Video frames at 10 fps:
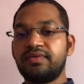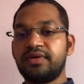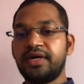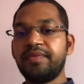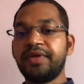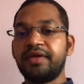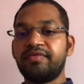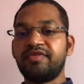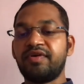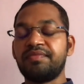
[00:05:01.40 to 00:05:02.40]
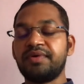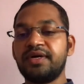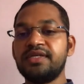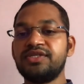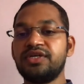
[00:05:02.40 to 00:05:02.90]
coming from
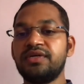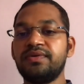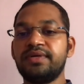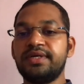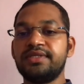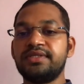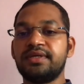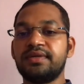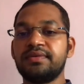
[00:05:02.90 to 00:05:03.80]
culture to culture.